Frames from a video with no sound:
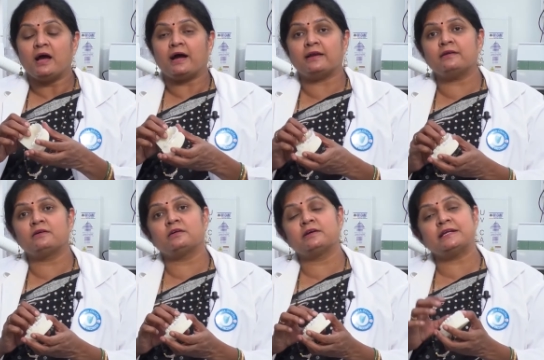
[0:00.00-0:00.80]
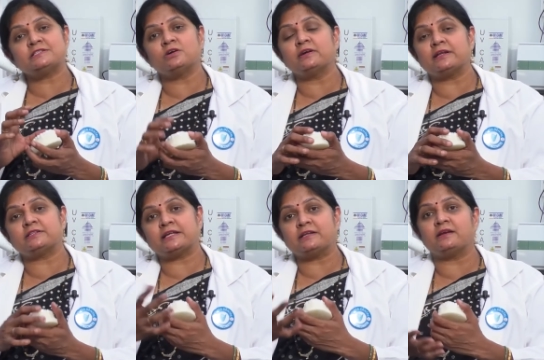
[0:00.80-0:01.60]
And uh, it's not,
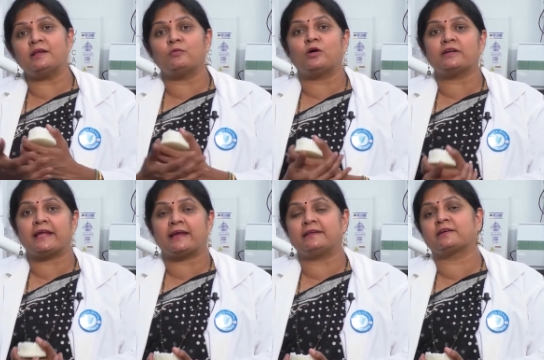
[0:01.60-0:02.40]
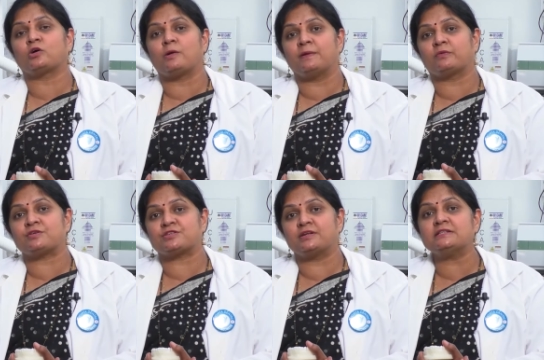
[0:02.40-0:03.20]
generally what I get the common
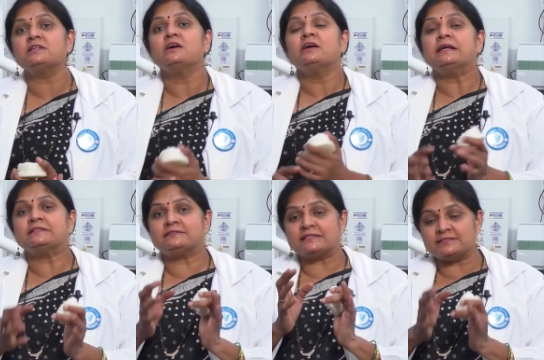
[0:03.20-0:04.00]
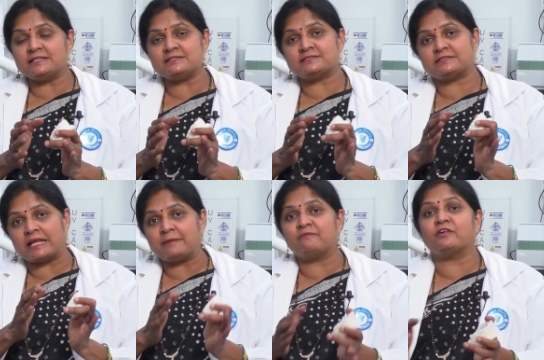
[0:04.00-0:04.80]
question is, does it
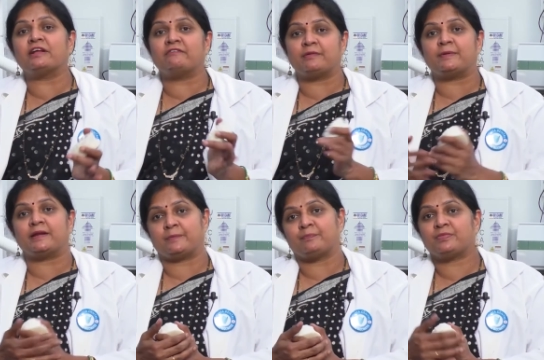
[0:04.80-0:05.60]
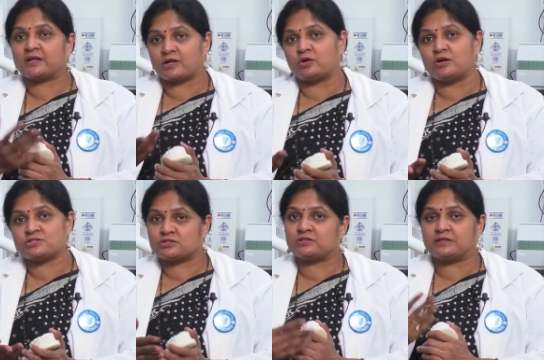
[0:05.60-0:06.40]
same for everybody, the
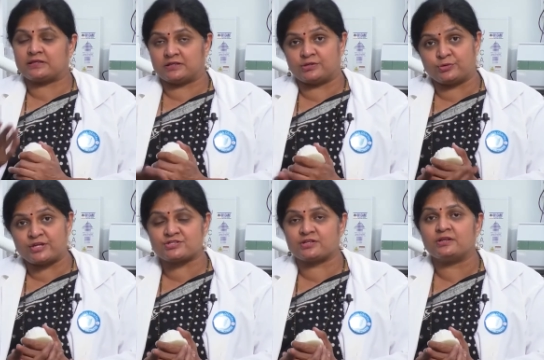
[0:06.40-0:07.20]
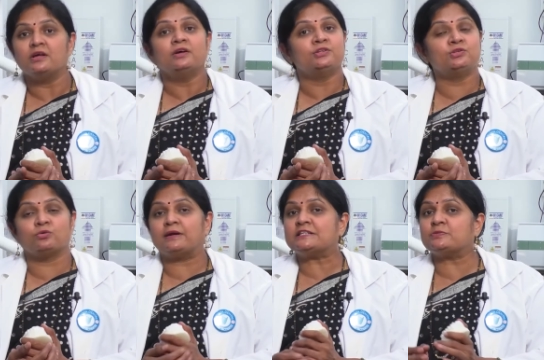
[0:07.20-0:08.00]
cost or the duration?
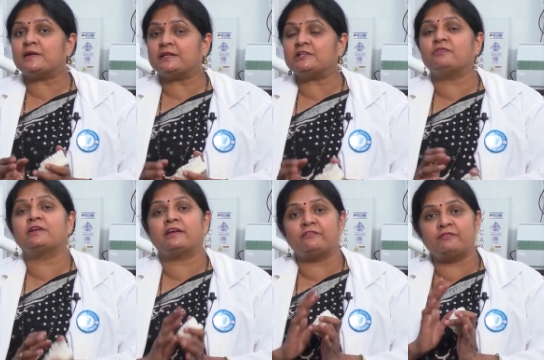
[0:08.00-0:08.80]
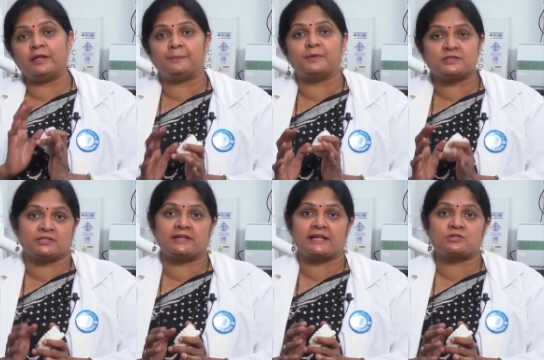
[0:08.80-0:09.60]
No, it varies for every
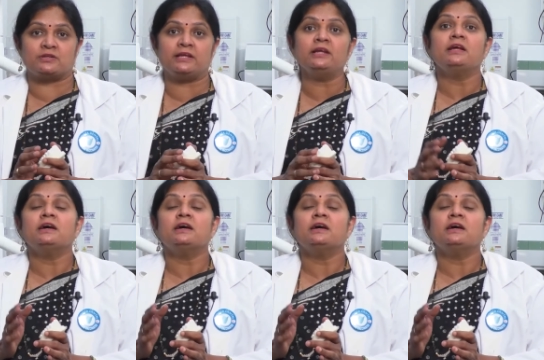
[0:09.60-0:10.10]
person actually.